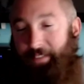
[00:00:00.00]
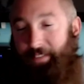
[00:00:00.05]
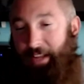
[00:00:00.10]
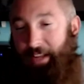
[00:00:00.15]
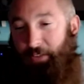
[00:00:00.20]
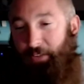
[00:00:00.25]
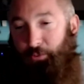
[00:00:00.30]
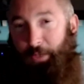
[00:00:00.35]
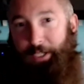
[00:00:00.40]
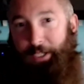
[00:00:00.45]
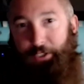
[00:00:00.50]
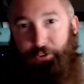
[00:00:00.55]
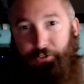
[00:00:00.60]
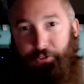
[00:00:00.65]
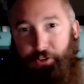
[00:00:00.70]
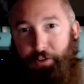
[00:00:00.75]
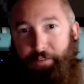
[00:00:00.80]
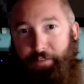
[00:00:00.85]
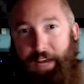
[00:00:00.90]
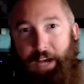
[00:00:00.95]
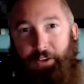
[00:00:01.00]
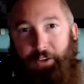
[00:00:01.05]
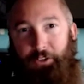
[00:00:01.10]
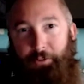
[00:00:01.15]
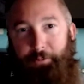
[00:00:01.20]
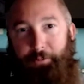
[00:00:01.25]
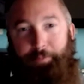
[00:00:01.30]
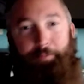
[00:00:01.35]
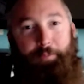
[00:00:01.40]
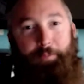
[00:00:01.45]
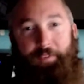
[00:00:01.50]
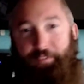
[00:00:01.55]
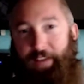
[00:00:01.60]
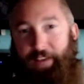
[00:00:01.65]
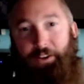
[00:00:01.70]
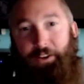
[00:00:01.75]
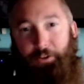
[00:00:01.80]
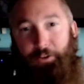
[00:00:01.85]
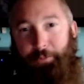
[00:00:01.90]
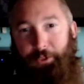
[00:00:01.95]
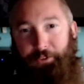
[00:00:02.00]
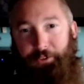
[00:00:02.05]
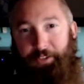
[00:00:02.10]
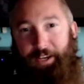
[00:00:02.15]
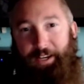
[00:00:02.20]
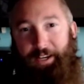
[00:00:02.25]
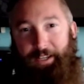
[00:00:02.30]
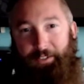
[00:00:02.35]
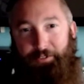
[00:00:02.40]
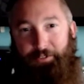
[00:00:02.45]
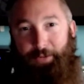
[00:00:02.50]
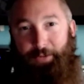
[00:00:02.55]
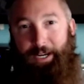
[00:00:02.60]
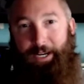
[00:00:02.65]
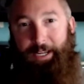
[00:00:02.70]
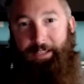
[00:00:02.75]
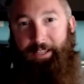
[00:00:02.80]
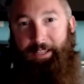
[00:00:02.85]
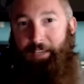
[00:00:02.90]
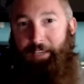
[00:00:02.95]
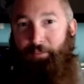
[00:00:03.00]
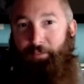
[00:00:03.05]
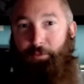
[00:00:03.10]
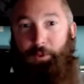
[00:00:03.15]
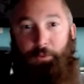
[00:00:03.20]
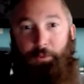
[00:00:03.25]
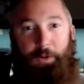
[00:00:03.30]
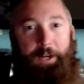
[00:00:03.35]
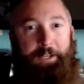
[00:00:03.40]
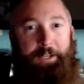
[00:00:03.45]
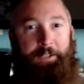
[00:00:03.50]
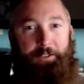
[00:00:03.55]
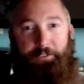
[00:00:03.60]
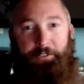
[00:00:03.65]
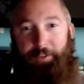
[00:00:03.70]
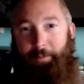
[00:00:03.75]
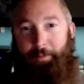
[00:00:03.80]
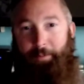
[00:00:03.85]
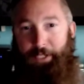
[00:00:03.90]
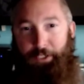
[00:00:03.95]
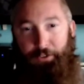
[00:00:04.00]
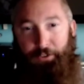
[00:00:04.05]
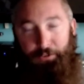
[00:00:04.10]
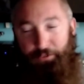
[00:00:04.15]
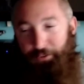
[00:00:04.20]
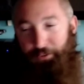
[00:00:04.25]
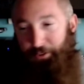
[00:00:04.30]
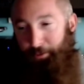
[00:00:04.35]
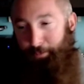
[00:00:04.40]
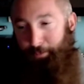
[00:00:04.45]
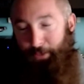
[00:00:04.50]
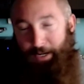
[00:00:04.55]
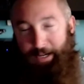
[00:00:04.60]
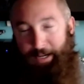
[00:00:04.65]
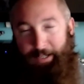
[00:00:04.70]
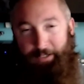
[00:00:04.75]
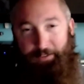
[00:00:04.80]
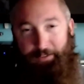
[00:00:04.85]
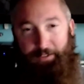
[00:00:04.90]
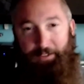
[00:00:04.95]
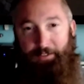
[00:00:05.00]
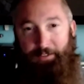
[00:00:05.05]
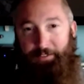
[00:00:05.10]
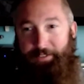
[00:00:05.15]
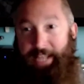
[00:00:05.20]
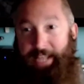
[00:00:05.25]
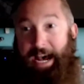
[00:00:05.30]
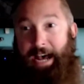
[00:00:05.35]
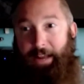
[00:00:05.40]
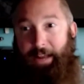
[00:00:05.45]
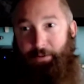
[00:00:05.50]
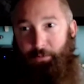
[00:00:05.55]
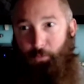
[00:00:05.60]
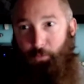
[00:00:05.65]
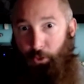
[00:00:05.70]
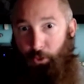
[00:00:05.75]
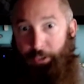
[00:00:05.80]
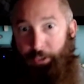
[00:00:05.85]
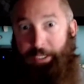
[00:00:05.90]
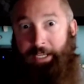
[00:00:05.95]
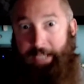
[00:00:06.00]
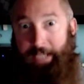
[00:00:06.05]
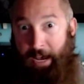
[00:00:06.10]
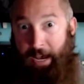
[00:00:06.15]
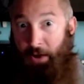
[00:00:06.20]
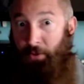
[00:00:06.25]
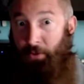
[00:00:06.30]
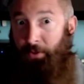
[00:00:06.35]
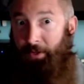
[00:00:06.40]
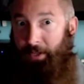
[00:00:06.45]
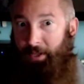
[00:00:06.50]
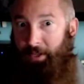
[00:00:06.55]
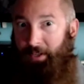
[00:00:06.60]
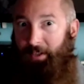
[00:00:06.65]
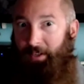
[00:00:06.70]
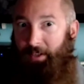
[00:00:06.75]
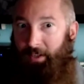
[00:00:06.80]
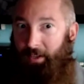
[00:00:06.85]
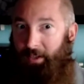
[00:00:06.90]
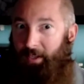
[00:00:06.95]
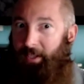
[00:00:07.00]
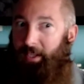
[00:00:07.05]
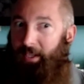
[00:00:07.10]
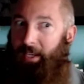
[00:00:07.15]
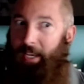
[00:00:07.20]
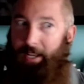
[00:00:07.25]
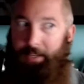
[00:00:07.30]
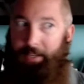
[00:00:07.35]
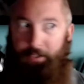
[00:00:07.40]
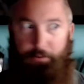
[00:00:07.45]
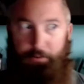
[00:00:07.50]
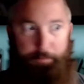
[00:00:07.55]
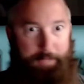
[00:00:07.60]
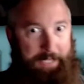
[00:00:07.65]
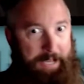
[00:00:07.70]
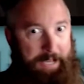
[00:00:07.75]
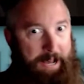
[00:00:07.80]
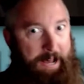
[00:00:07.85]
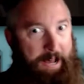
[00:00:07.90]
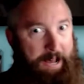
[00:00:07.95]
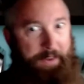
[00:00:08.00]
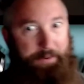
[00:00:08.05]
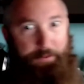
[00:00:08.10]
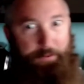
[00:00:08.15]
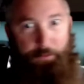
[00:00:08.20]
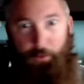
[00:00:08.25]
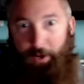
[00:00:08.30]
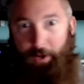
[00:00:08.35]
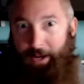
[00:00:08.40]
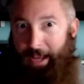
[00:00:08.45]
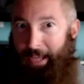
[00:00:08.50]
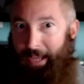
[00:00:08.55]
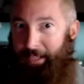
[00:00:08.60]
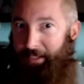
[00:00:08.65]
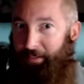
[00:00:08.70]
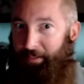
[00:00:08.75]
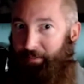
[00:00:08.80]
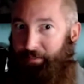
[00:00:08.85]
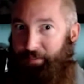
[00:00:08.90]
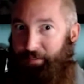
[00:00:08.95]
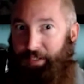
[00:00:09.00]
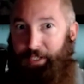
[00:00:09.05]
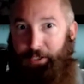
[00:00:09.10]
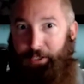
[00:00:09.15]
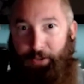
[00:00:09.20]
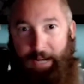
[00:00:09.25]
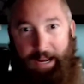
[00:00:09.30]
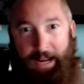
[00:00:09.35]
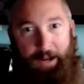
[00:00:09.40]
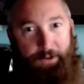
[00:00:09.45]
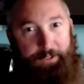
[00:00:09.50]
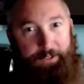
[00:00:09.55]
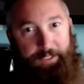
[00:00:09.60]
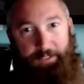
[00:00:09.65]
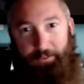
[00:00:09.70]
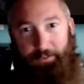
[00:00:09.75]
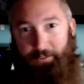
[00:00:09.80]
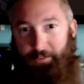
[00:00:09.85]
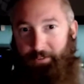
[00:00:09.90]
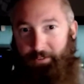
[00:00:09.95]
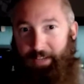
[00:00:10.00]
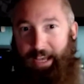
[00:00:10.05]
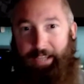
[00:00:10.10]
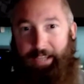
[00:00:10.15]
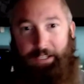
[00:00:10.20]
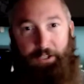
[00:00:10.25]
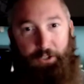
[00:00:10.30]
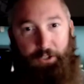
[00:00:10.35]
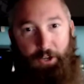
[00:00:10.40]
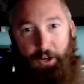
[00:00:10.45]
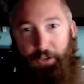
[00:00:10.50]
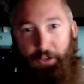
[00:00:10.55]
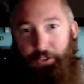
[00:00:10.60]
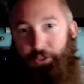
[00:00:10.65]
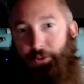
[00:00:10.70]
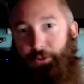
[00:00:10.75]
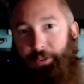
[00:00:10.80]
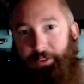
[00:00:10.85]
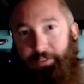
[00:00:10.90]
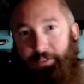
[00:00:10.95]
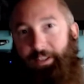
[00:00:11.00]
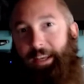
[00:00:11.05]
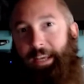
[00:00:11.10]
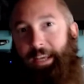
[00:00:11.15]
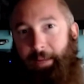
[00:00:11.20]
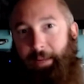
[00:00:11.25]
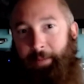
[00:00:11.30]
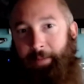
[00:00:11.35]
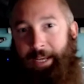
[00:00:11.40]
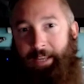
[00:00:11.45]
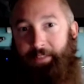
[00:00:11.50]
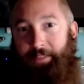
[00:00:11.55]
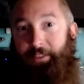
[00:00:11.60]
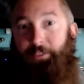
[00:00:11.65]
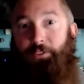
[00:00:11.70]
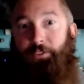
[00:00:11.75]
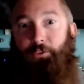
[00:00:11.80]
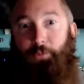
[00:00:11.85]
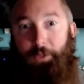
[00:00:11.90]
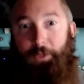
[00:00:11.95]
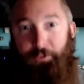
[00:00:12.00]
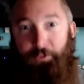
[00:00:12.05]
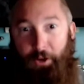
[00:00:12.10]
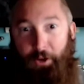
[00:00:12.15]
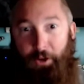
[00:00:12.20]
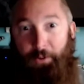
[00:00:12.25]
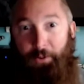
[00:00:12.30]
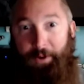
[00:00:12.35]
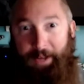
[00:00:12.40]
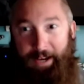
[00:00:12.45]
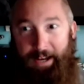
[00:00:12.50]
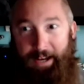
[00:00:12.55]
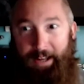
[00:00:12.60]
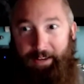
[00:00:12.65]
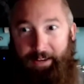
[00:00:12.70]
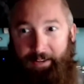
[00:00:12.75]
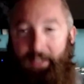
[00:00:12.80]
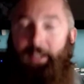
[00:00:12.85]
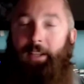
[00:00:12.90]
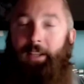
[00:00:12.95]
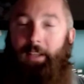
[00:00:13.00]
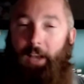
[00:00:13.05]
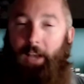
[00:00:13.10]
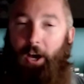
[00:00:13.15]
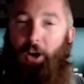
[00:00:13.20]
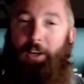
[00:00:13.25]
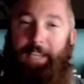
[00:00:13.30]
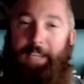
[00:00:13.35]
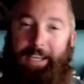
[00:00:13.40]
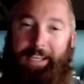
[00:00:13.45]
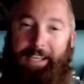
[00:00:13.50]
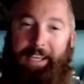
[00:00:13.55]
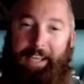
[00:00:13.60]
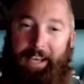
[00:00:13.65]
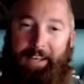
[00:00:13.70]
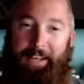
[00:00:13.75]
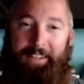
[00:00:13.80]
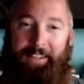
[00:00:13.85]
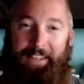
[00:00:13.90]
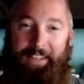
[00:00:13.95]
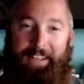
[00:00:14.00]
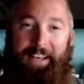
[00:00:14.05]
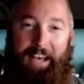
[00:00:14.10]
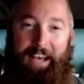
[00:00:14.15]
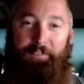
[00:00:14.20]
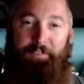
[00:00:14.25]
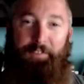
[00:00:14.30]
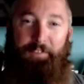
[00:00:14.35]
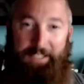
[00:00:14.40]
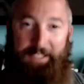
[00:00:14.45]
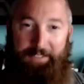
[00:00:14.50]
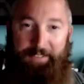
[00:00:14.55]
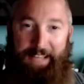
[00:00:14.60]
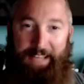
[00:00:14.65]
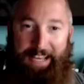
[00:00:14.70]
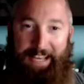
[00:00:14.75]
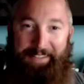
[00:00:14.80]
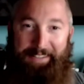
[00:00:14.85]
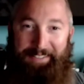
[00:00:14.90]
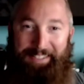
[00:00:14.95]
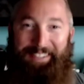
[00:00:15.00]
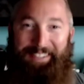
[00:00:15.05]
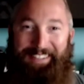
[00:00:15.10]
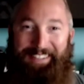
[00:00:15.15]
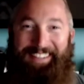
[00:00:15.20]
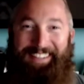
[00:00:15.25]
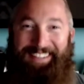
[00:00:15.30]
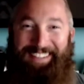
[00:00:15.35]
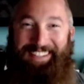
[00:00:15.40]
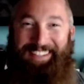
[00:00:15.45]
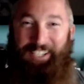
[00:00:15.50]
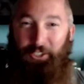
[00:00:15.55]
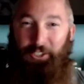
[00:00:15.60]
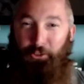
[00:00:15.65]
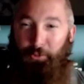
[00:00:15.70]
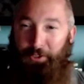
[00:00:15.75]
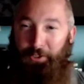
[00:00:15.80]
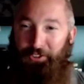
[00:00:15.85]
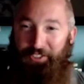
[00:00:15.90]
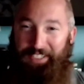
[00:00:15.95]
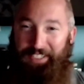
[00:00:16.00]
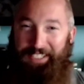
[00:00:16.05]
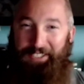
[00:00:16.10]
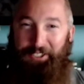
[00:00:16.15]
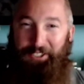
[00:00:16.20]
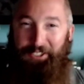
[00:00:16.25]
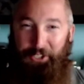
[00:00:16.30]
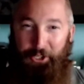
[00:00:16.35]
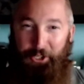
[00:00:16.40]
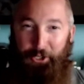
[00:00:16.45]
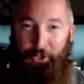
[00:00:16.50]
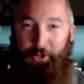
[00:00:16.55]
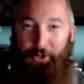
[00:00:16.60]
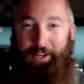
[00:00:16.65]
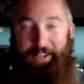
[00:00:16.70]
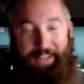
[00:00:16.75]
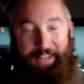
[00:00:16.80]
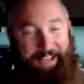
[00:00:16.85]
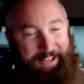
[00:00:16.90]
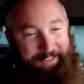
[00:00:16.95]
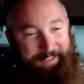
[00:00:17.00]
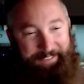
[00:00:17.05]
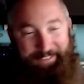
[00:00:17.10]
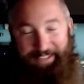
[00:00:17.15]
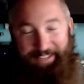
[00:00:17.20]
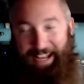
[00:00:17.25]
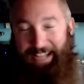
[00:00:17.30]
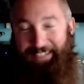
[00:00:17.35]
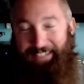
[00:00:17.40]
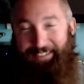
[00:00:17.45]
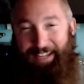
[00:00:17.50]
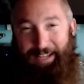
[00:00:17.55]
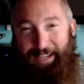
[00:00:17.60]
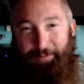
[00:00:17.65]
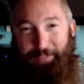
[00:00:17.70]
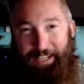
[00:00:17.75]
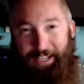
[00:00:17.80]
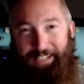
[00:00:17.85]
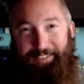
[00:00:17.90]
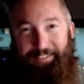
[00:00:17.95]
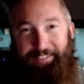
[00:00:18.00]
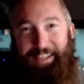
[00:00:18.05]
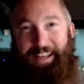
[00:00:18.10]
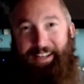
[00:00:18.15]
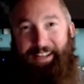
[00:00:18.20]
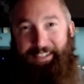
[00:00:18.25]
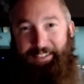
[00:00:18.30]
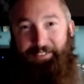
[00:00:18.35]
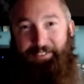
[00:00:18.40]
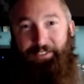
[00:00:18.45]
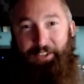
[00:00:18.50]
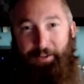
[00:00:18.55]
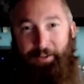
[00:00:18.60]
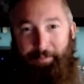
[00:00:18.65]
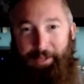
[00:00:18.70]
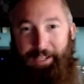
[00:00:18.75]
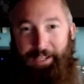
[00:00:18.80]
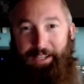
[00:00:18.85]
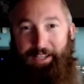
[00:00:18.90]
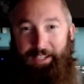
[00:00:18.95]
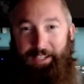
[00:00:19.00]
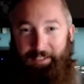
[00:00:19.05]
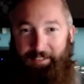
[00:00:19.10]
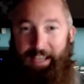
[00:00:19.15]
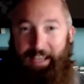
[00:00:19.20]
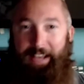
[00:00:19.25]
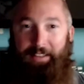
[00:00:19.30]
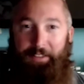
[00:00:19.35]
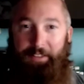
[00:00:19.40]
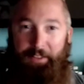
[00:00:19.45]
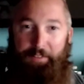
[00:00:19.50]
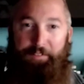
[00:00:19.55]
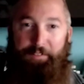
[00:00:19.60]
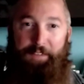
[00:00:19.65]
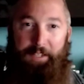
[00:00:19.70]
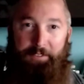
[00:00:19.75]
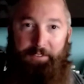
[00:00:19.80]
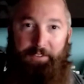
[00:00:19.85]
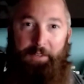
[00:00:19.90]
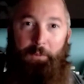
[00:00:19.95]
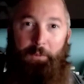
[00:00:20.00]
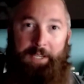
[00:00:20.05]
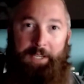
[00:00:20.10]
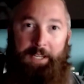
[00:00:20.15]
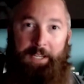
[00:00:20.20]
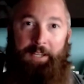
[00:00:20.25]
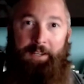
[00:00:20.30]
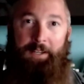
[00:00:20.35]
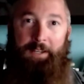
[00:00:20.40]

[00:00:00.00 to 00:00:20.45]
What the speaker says: that's why you're so valuable to us, right? Like if we run into somebody using your product and it's not working out, and it's beyond what I can figure out, I can call you and say, hey man, this is what's going on. Oh yeah. I've seen that. Here's what you need to do. And 9 times out of 10, it's going to be exactly the fix that we needed.